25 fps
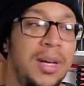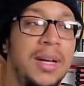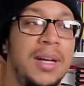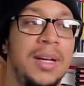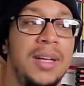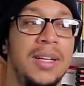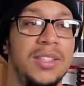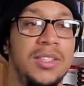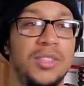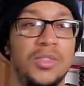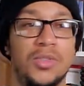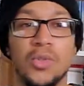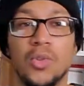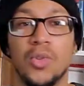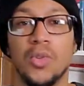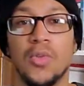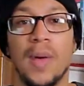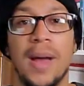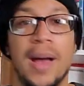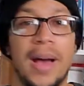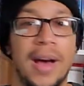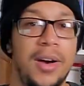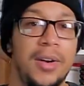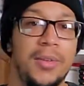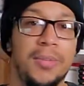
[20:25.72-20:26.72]
screw
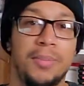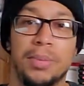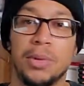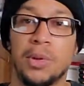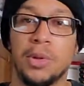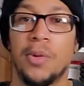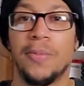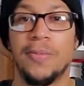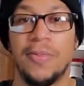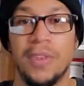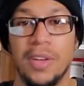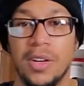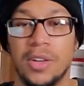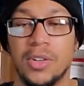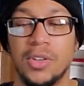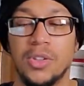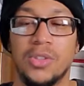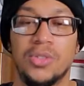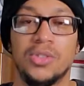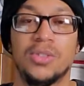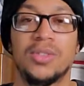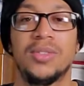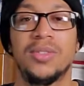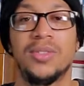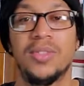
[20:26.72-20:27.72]
around, blow up
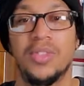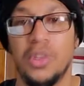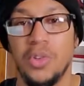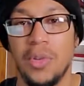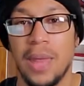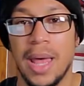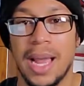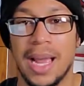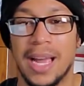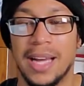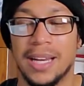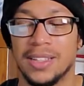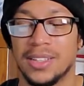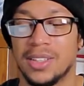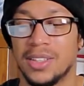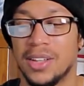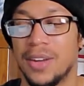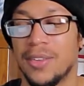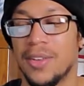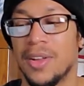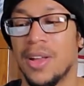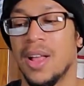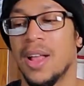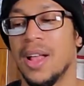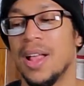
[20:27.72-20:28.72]
vehicles, do that kind of
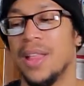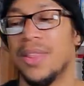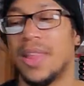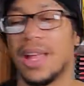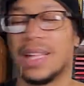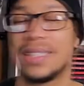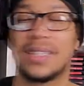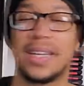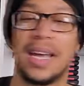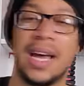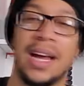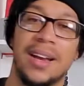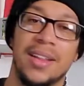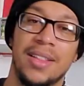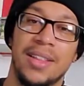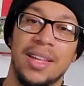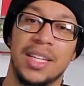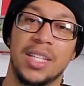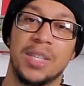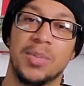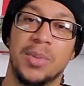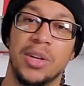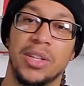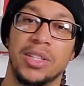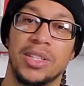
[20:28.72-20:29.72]
stuff. That's kind of the
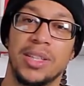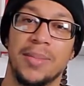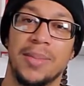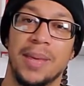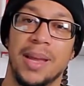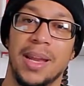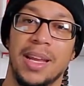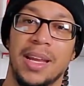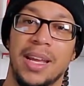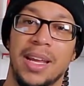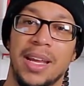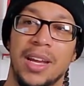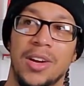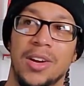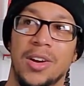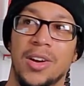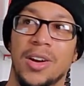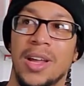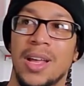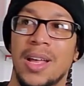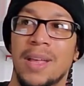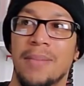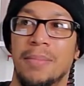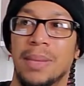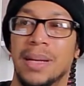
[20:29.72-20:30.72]
experience I'm getting here,
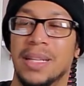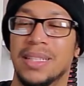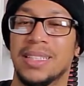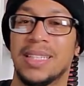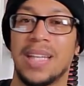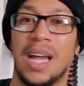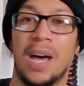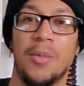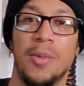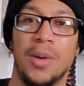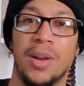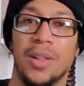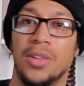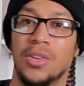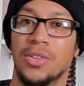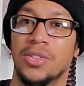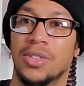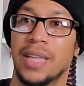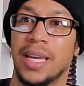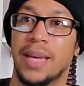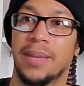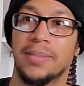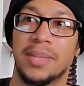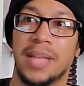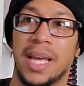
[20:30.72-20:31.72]
but it's not one of those
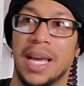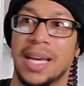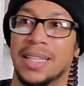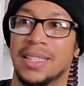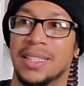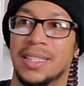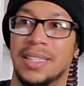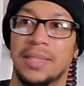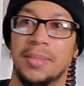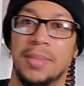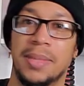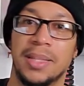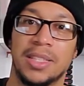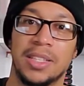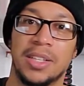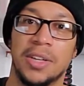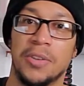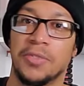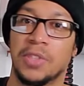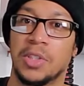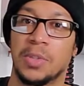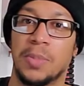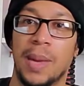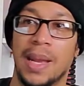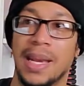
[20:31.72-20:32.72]
games I can see myself
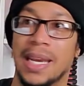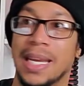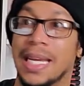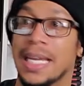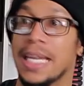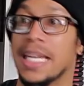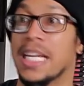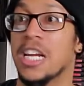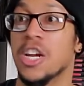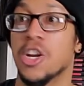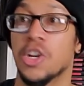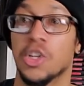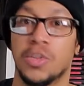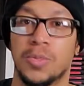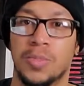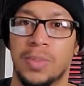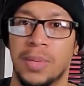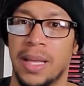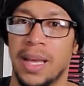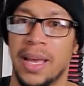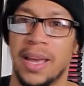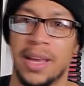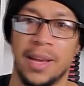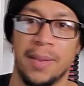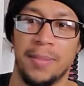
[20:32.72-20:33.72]
spending years
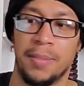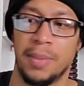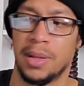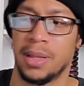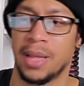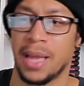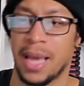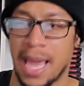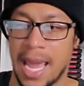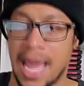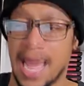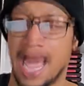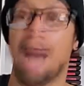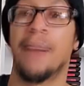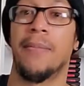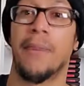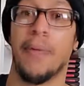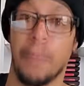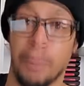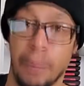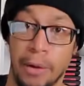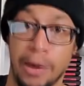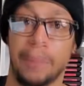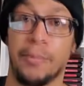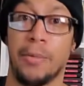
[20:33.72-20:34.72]
playing and being like, hey, I'm a
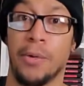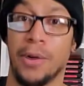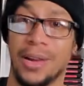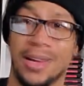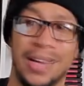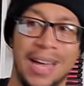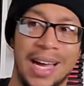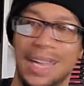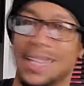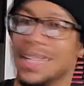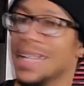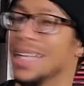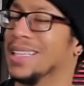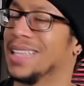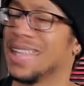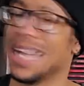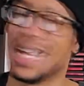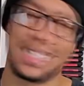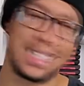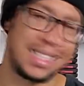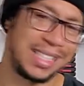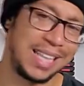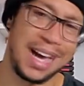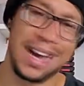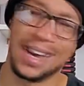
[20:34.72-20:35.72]
Breakpoint guy. Like,
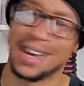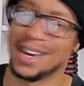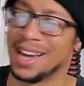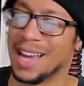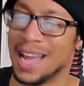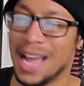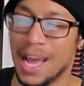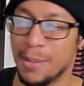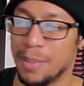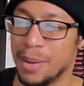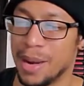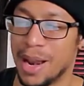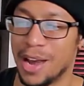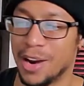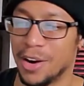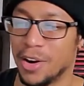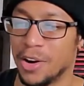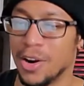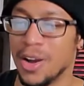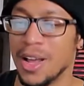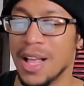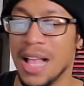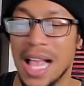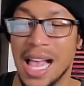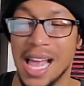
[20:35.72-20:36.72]
that's not going to happen at
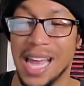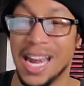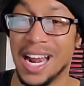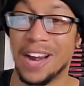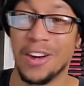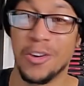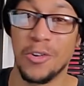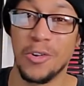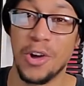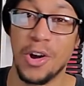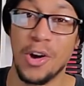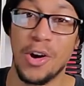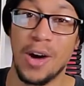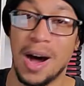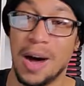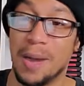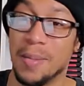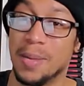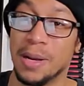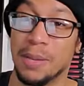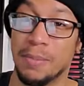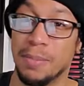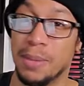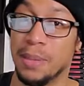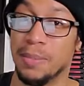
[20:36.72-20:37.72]
all. And I don't know how
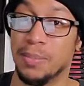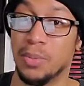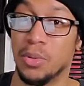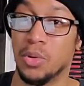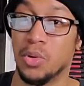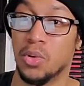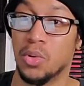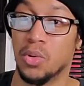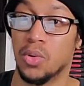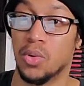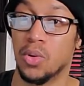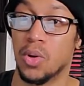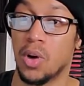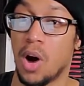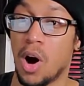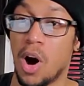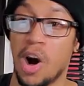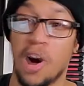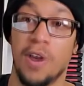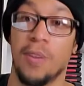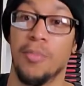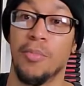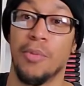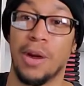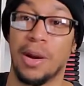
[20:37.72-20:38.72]
many people
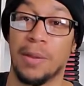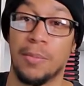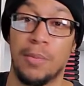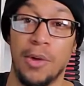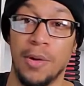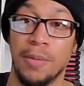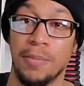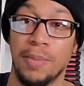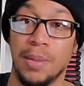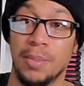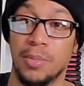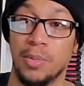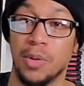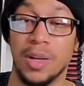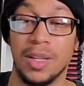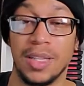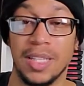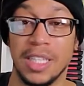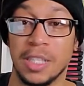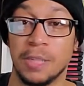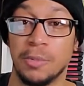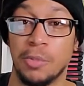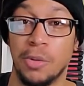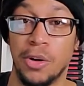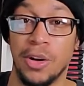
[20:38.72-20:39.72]
are Breakpoint people at
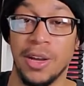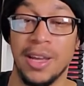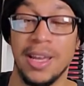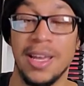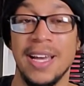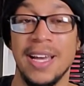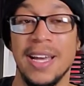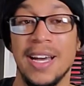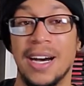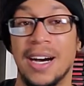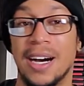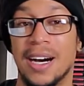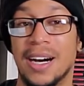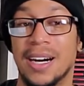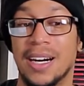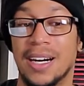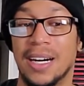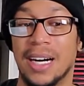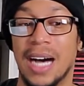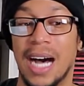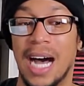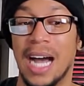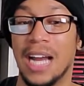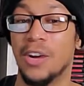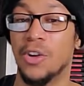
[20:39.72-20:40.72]
this point.
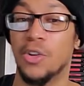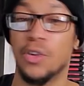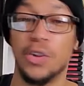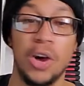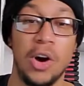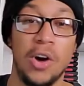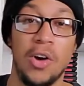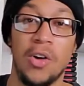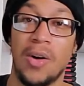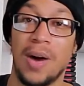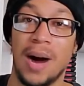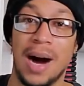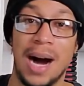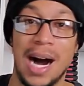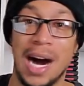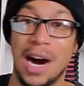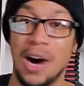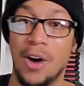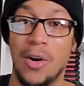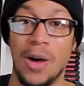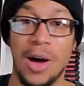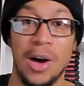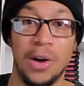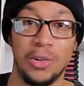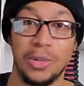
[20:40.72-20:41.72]
I don't know
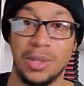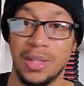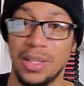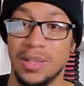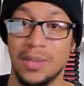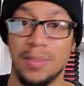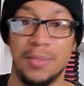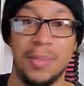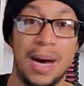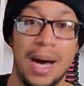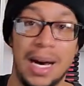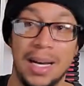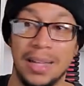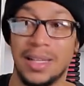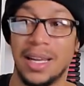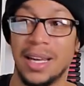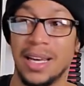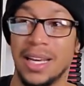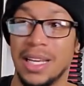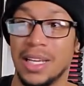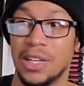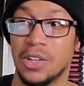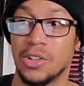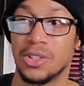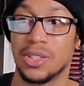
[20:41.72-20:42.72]
how healthy the online
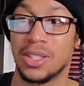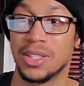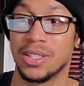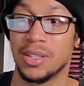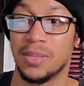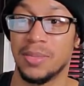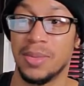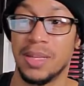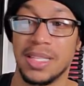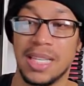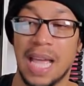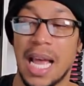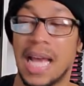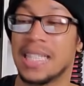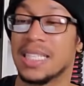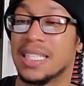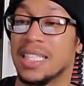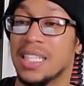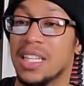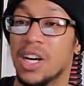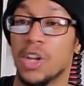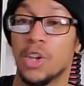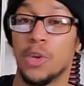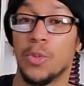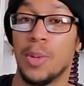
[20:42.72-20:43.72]
ecosystem is. I
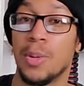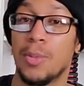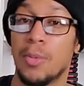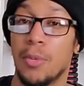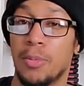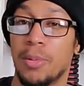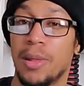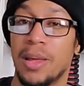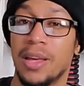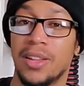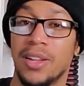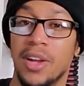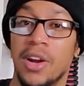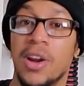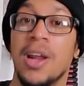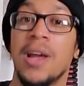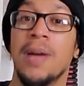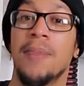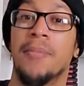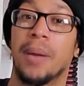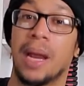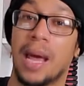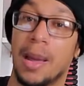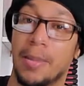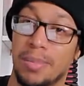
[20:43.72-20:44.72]
see other people playing there,
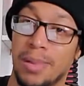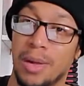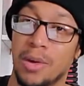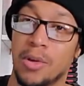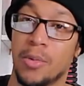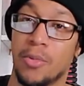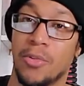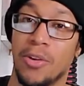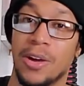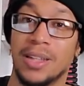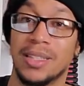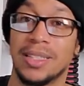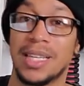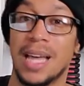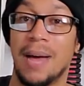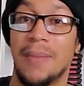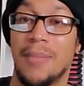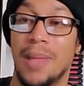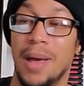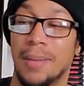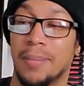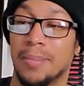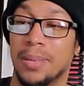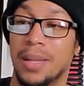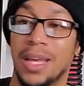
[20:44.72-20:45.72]
but I play with friends. I'm
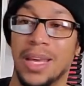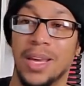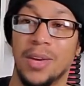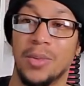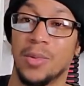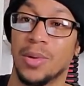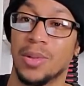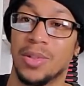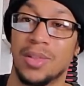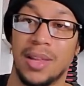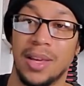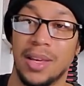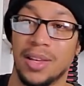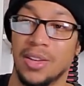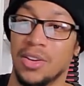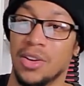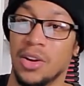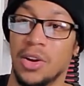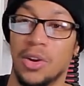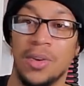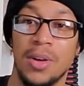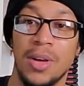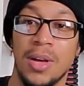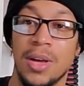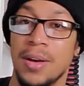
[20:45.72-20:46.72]
not playing with, like,
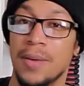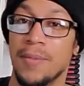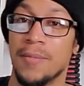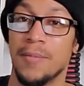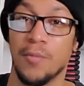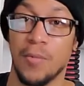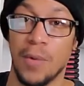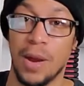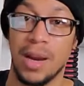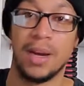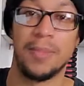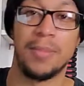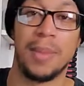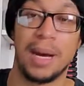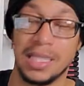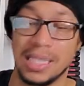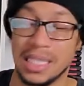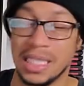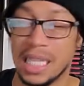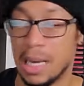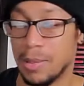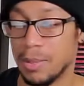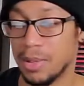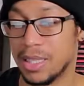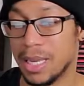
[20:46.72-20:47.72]
randomized
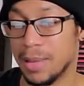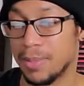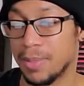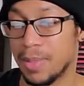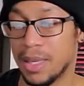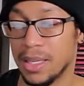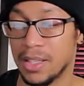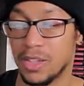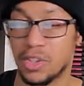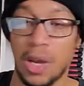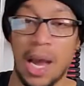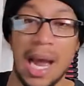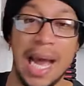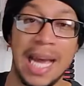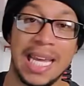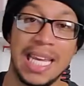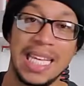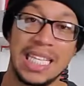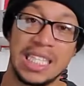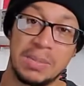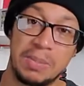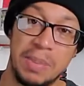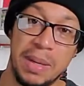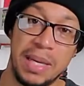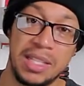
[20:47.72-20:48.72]
lobby type thing, so I
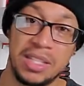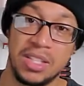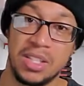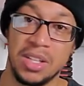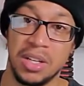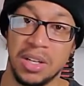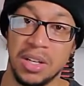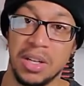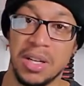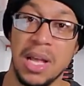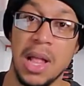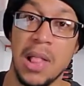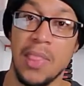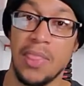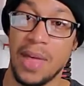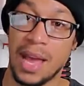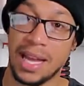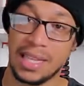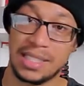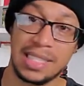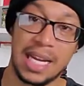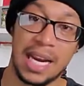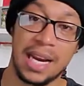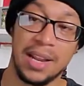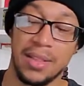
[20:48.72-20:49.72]
can't speak to
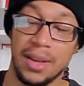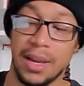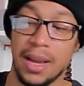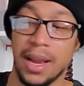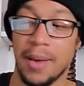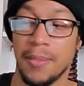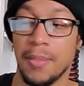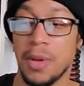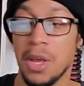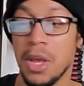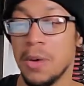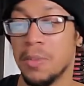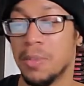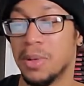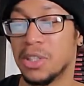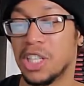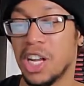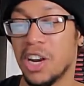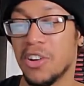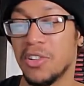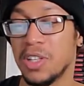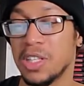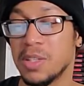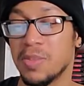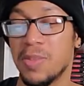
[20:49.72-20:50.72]
that side of the game. But
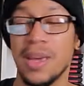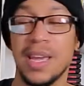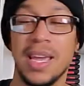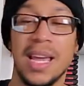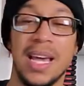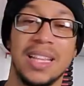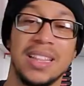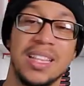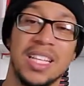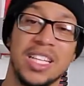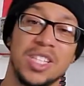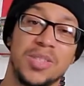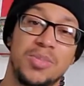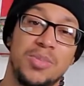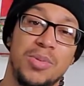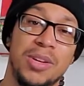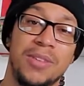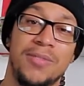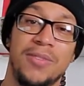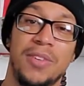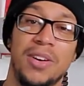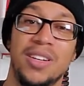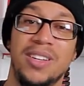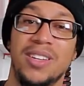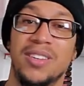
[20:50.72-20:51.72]
generally speaking, I think it's pretty
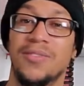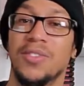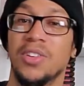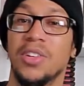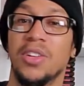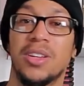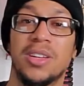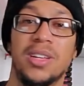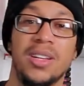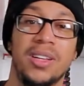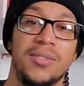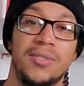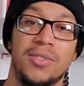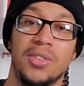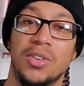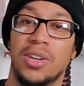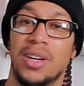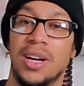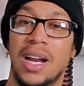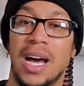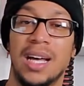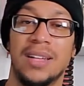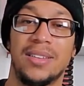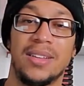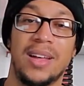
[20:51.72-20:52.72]
fun. If you're looking for
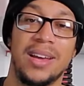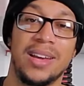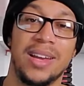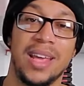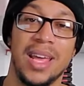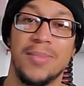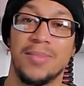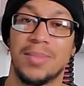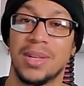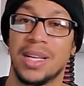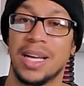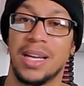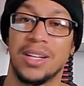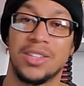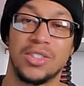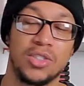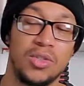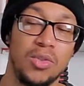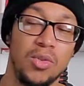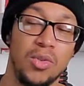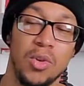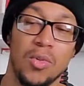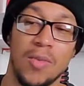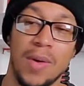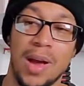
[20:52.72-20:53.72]
an online game to kind of
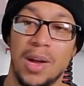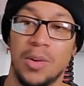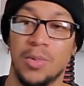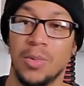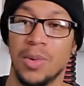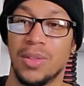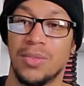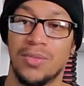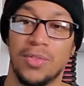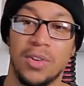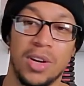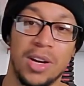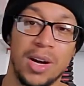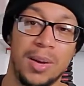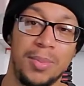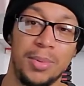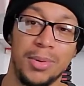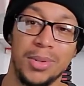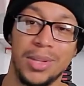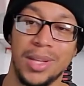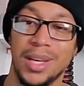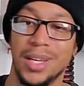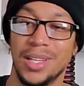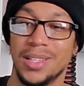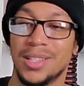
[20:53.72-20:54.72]
screw around with for a couple of
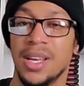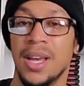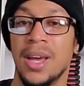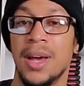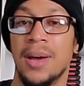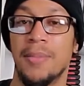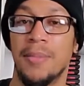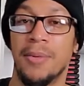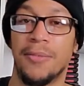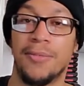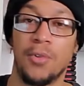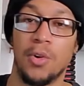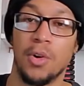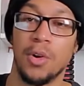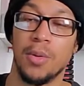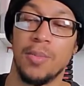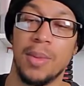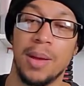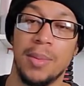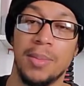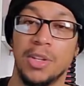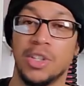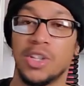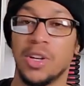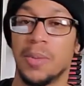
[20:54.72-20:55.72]
days before
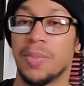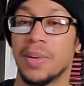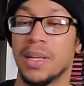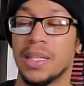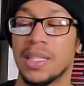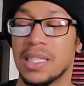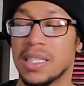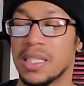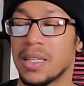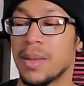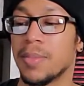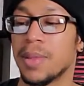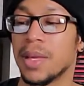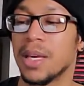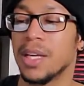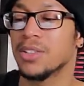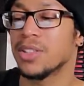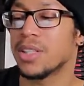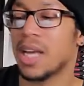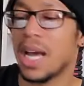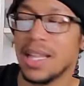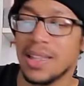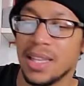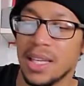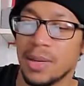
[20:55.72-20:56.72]
maybe jumping into something else,
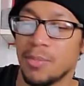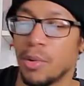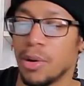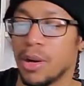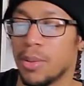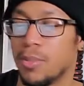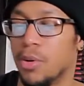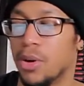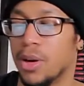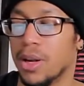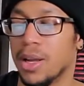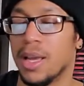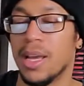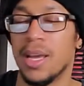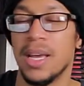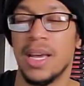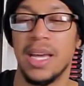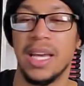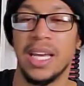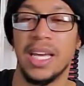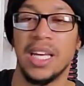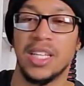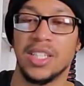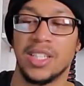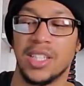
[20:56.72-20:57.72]
I think Breakpoint
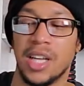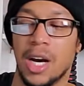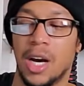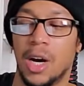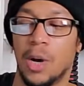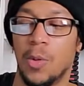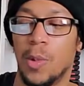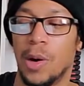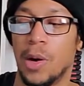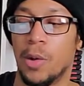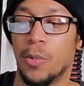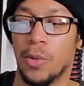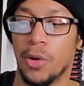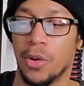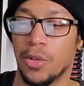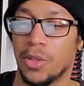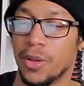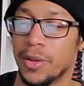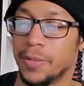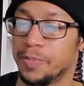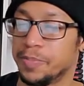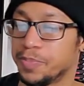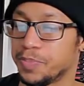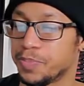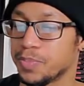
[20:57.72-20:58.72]
is well worth
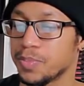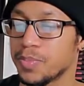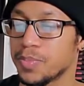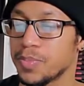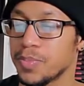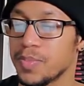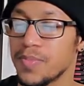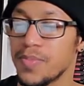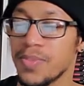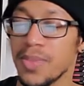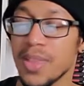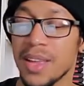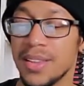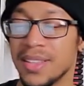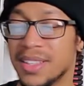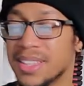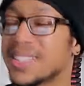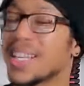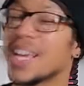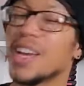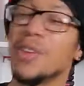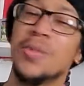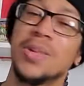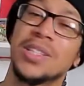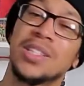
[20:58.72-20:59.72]
it. The
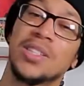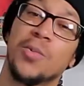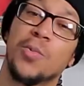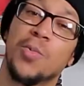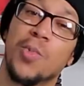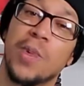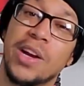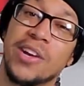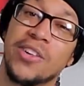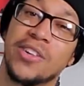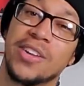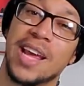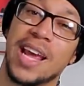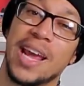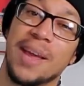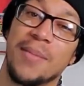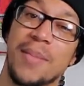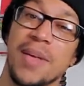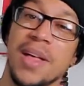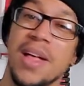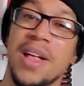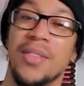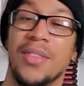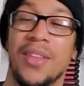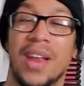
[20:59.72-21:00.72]
second one's a weird game
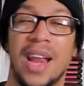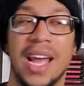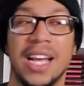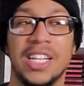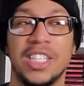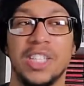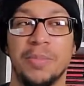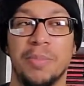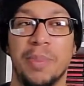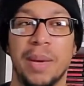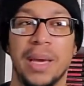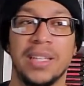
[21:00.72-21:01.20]
that I actually picked